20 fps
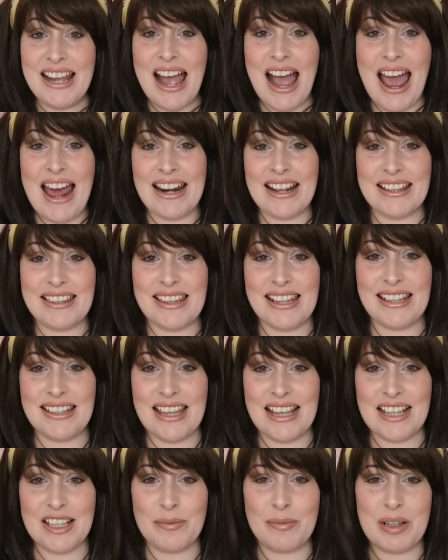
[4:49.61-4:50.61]
and I think
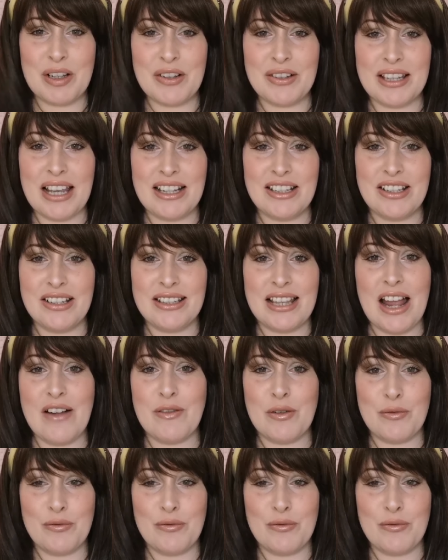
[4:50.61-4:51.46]
that's because I just have a